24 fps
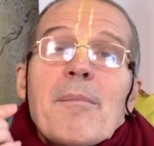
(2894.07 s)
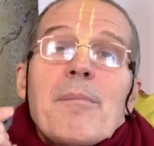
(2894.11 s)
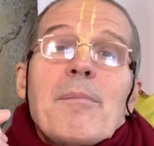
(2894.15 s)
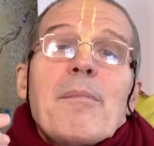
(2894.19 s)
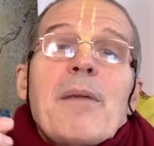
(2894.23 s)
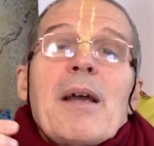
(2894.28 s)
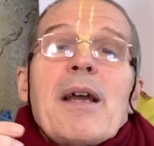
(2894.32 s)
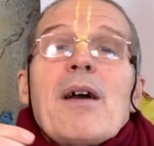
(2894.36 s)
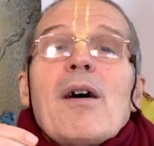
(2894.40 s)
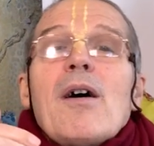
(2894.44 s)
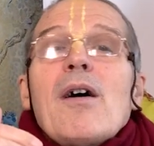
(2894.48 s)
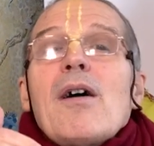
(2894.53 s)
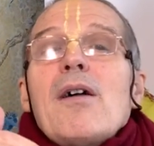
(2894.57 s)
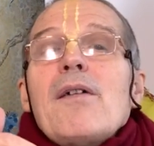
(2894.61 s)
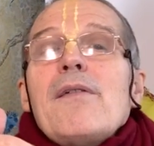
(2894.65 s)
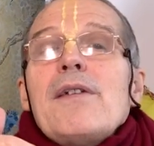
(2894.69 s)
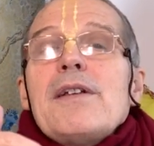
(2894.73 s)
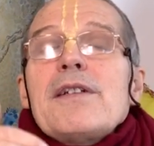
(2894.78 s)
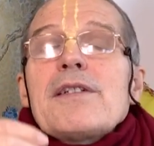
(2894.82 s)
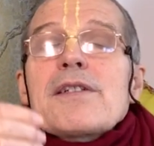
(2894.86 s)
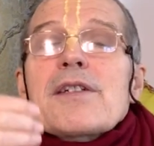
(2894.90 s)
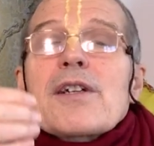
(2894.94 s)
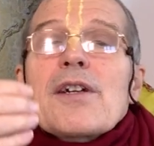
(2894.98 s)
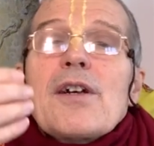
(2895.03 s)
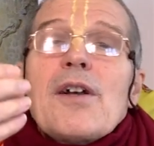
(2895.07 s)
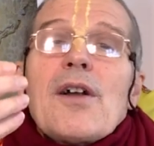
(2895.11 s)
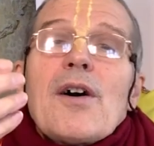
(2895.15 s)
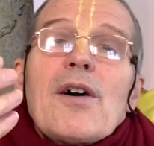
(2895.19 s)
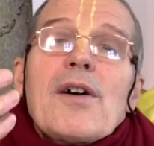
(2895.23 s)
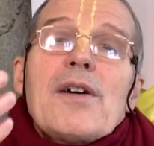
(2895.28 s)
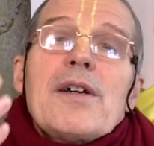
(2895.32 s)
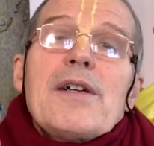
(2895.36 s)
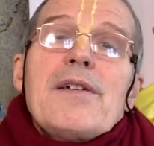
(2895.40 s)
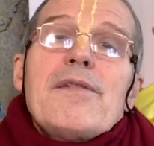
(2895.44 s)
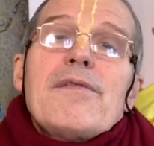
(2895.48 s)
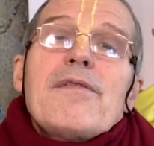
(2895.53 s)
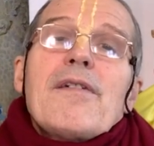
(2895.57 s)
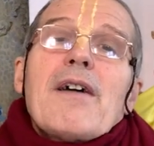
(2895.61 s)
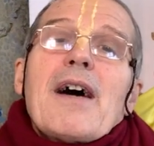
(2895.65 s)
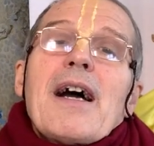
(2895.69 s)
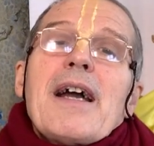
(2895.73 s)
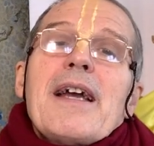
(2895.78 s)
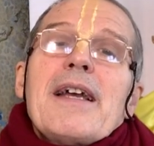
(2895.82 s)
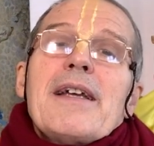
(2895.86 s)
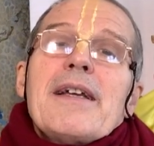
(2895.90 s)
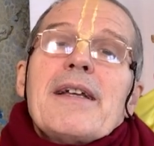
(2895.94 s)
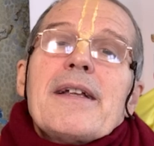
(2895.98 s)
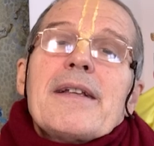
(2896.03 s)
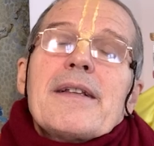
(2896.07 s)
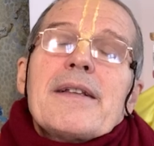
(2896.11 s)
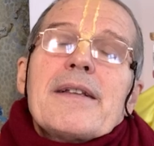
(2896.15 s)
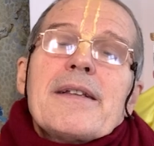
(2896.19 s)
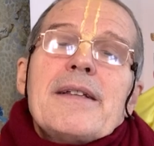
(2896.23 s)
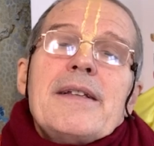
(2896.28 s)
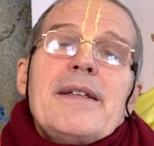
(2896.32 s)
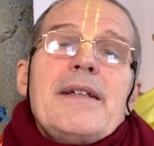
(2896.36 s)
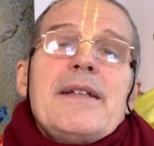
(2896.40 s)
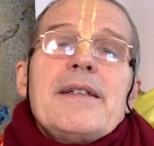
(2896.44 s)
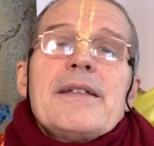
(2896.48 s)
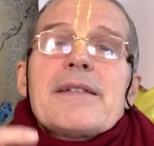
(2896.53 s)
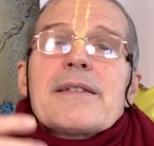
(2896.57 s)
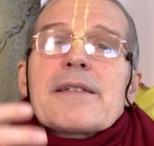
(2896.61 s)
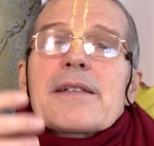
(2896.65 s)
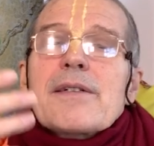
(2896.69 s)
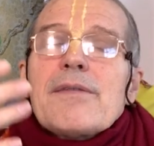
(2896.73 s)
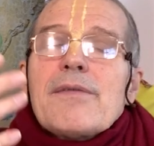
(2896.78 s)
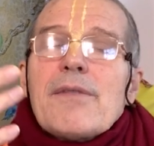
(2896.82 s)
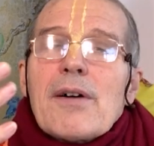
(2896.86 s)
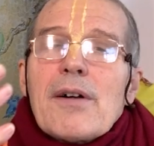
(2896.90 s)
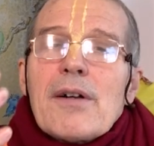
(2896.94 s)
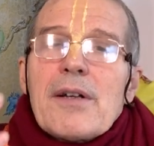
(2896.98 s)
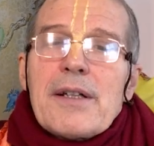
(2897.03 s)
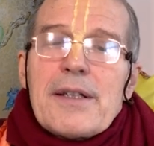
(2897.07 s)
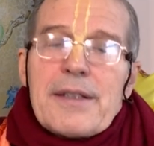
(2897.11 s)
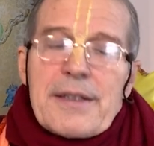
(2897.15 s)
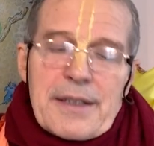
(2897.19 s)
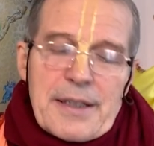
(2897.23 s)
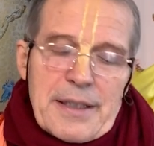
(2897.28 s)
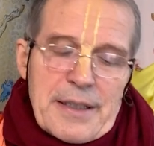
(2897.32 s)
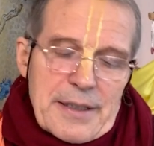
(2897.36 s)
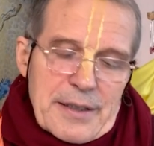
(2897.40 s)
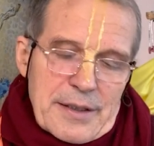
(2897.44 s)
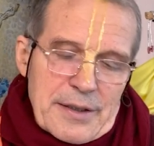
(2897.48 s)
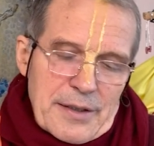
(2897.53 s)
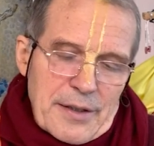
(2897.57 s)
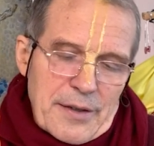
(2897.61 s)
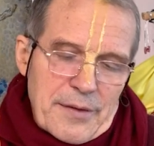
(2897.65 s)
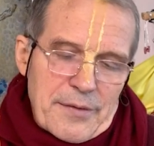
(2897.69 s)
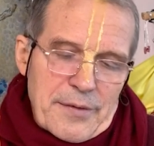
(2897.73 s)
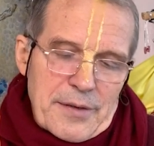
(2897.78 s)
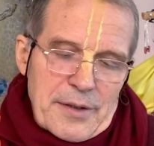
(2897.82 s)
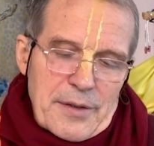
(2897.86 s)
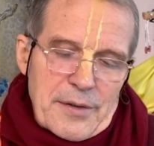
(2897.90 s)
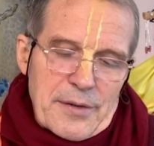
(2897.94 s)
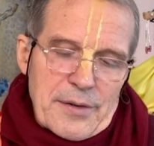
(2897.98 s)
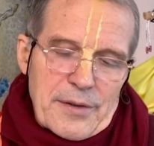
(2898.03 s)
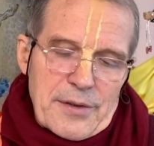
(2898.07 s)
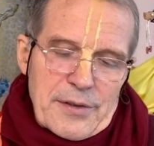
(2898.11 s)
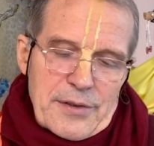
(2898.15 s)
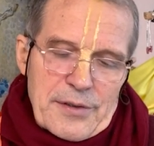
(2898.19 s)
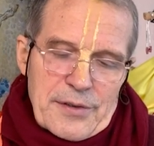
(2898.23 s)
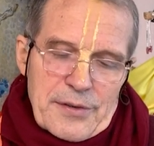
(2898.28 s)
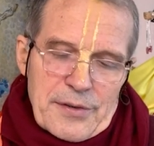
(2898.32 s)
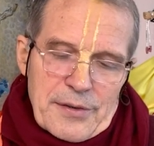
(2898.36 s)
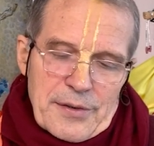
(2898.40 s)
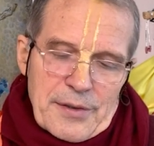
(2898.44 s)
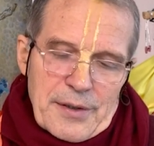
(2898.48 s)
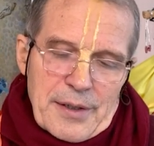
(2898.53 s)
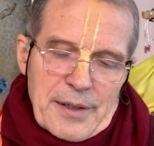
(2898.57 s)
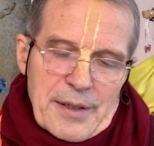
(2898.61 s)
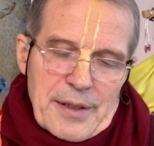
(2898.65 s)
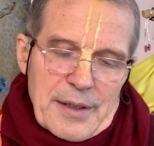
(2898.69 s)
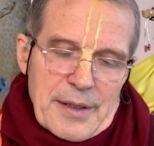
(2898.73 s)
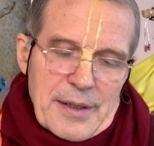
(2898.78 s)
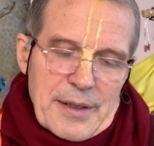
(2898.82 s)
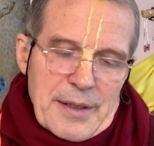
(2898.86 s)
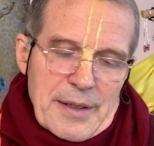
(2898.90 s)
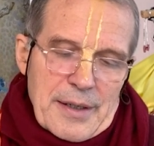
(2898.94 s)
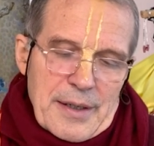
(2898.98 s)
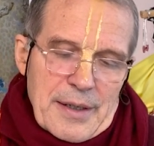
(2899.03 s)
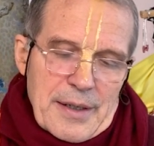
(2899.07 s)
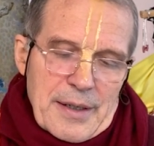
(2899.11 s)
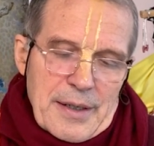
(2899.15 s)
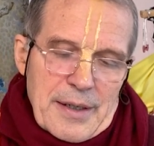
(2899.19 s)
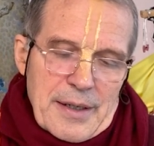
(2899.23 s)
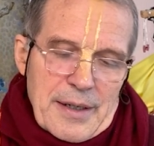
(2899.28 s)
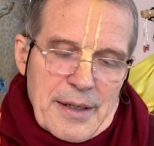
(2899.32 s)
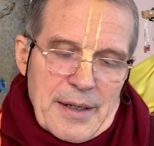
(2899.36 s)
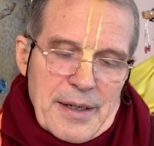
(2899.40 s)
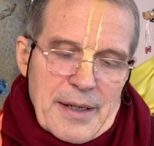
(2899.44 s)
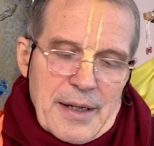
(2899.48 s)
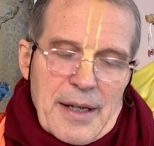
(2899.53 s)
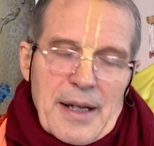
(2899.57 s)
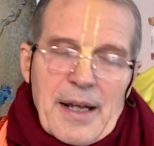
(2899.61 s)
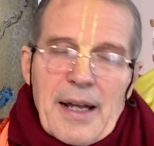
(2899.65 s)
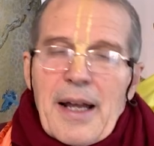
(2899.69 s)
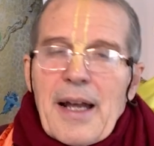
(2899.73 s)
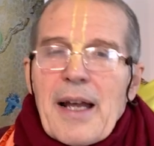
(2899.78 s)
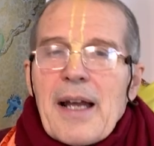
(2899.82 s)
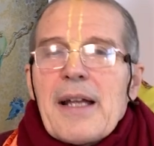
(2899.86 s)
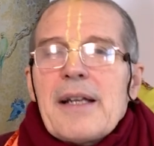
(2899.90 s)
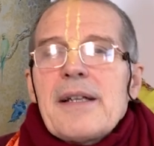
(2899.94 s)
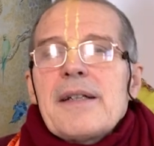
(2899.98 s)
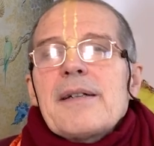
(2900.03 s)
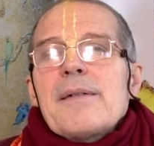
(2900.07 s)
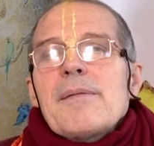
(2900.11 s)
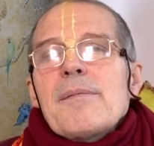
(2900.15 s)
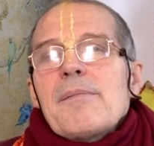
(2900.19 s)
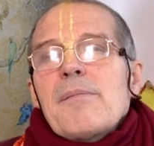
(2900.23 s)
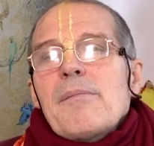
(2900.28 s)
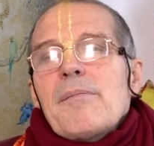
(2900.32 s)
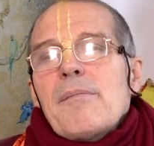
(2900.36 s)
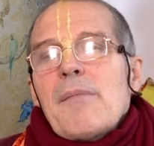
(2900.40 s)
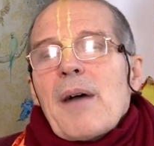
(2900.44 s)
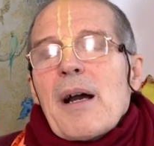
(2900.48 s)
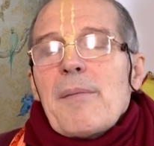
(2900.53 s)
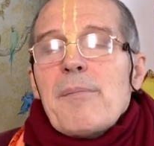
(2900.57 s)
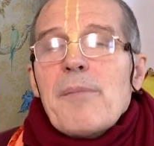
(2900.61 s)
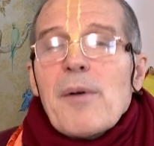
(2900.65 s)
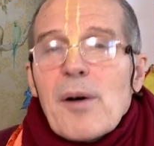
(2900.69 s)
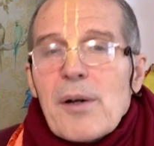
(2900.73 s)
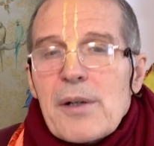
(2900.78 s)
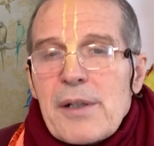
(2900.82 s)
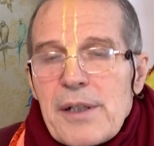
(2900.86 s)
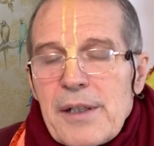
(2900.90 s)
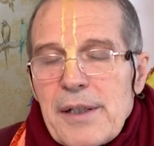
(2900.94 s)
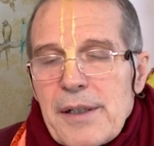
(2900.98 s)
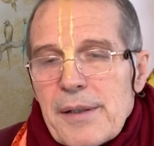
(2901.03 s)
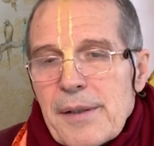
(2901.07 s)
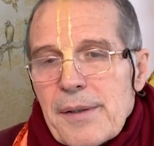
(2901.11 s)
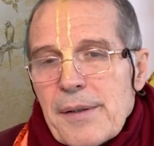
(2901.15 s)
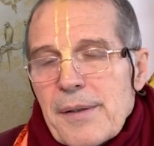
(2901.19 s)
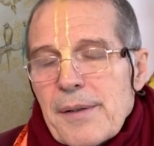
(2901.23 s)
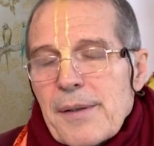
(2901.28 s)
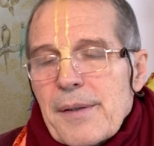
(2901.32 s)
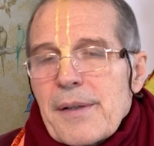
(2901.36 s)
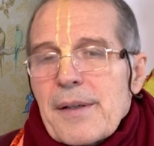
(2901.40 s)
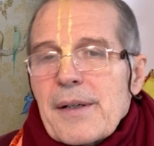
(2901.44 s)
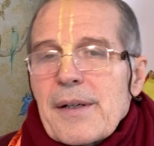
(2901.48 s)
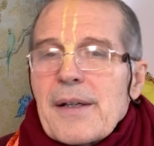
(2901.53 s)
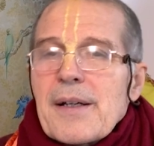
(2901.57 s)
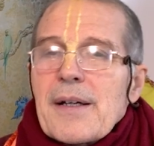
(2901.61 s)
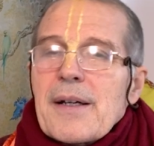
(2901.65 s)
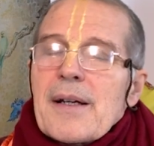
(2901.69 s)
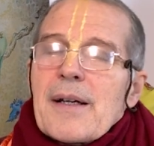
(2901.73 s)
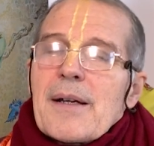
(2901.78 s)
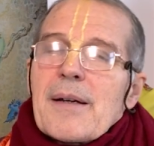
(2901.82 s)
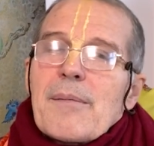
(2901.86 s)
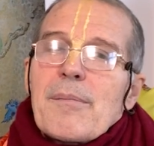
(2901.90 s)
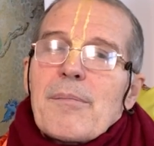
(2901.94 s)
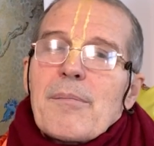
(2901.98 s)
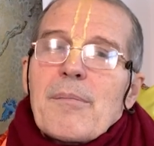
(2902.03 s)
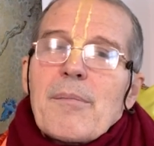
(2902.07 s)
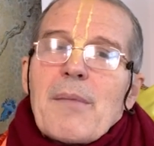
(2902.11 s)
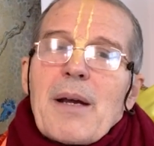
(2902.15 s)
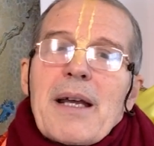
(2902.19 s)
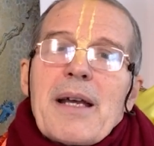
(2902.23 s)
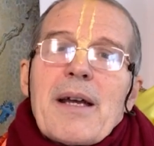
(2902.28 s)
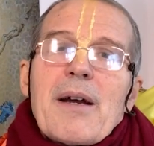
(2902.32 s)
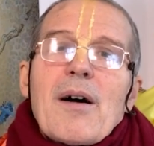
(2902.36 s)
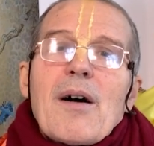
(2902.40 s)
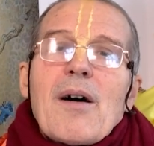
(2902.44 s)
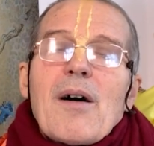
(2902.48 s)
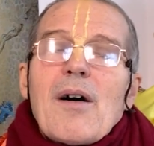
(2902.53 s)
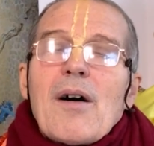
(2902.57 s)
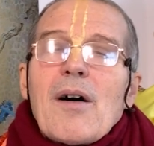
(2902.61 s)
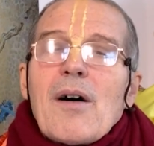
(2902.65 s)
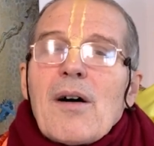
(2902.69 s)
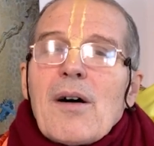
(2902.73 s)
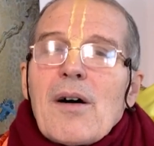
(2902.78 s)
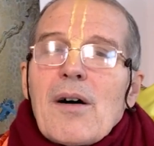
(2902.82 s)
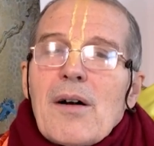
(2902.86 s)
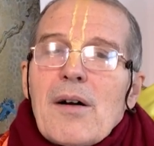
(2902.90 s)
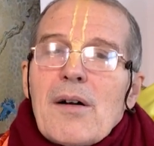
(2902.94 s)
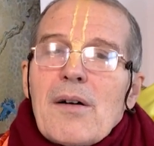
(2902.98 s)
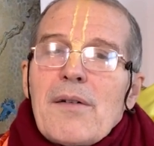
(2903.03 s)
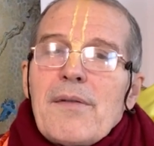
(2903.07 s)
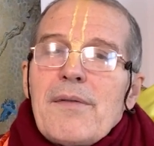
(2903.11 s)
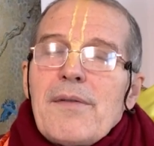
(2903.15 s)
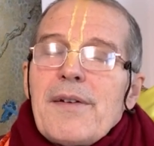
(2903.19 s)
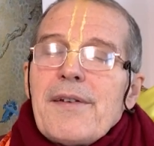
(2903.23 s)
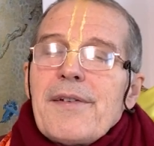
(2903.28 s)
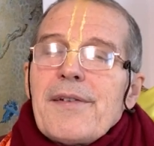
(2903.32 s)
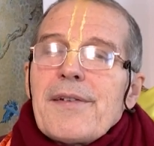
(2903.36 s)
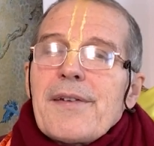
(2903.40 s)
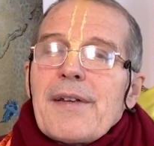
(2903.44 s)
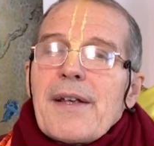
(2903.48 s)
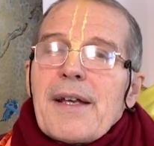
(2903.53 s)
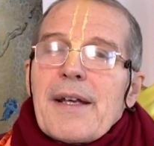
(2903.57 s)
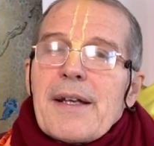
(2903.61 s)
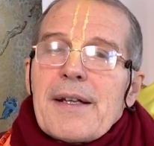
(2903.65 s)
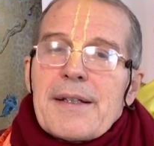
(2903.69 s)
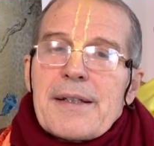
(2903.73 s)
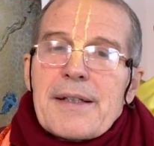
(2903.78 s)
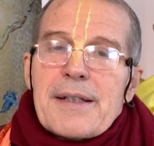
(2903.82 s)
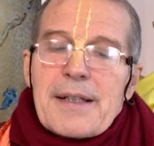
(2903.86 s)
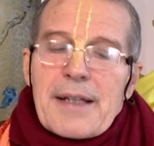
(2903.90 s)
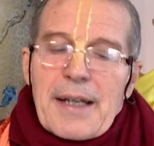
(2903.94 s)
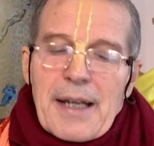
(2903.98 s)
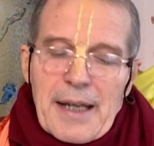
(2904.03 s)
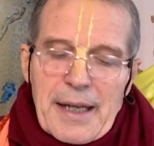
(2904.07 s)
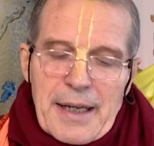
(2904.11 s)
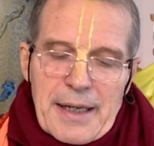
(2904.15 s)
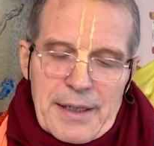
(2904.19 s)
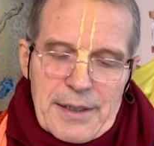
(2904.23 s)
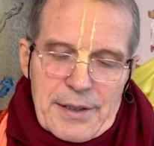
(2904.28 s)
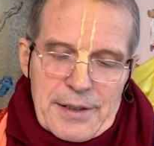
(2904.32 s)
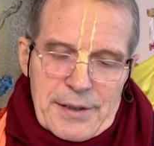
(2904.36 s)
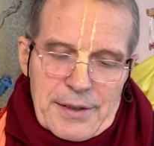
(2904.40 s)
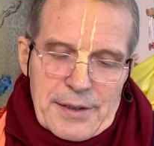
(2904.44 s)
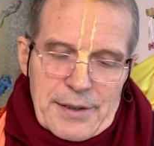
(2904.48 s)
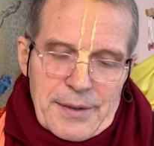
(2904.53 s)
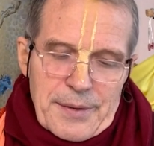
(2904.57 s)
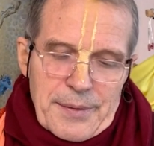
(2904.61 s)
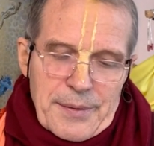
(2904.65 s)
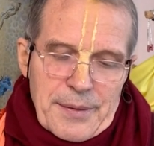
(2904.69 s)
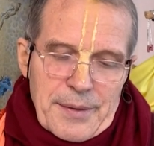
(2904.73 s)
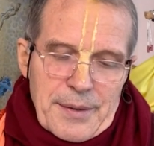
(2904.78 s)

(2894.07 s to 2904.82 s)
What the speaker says: may always glorify these qualities of yours, and my body may always engage